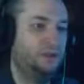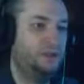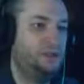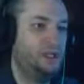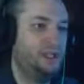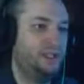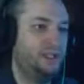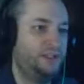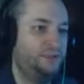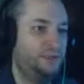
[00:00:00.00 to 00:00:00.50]

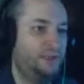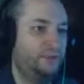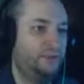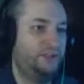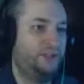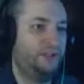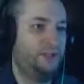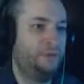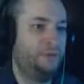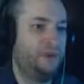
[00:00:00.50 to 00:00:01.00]
I guess while we're
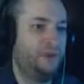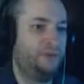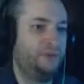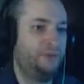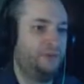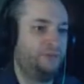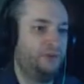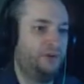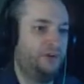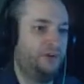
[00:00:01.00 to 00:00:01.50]
here, might as
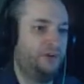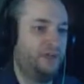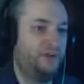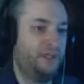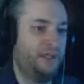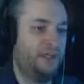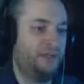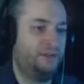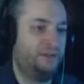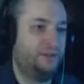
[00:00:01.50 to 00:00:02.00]
well turn in
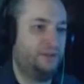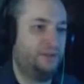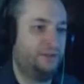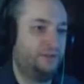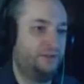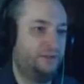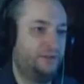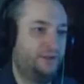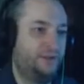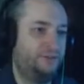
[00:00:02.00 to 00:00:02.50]
that other
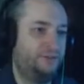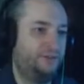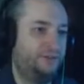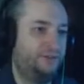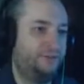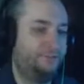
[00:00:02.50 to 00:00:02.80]
quest.